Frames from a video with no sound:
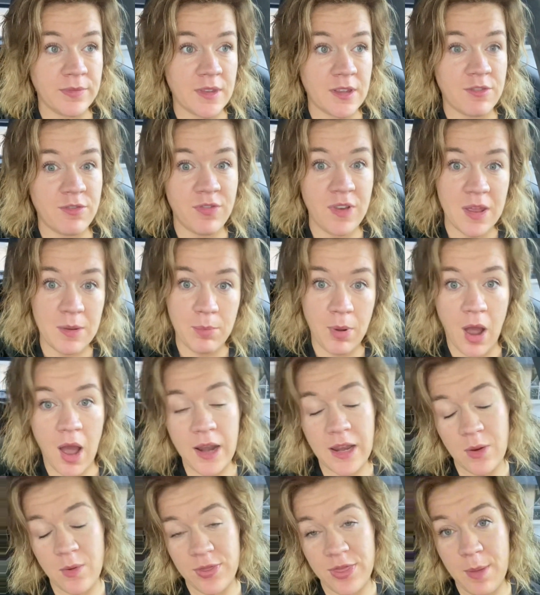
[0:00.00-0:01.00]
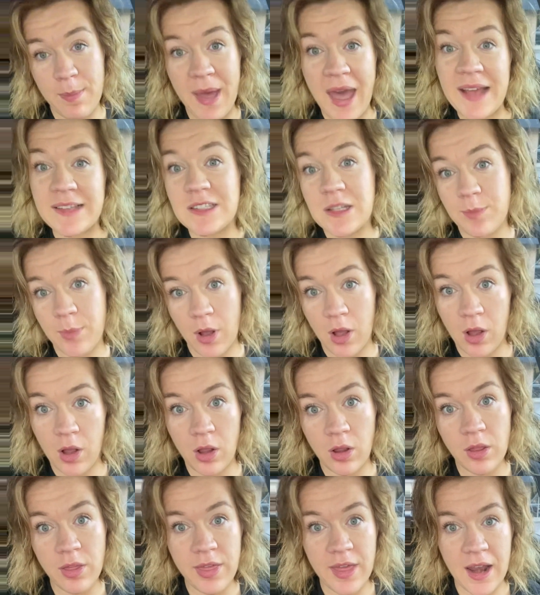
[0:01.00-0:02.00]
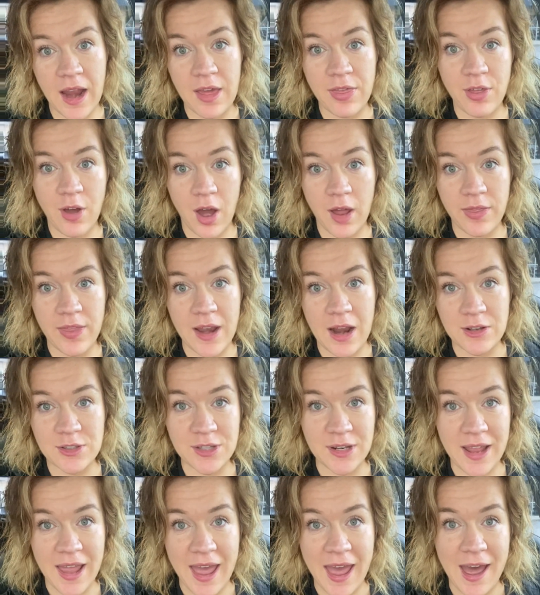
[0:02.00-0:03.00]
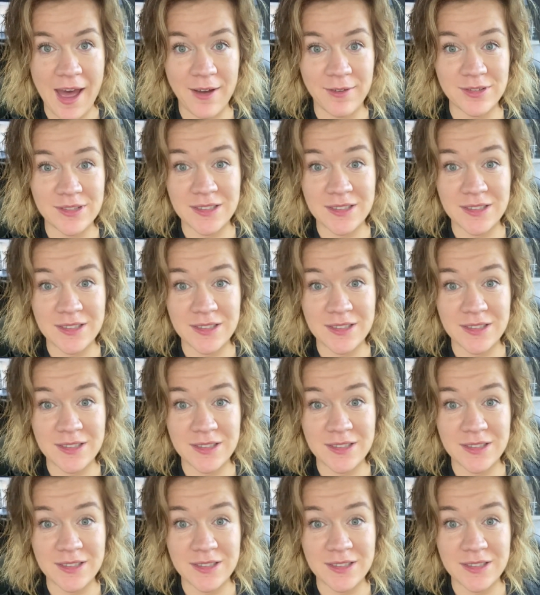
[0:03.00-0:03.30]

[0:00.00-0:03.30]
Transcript: fit body with the basketball that I thought that I was going to have,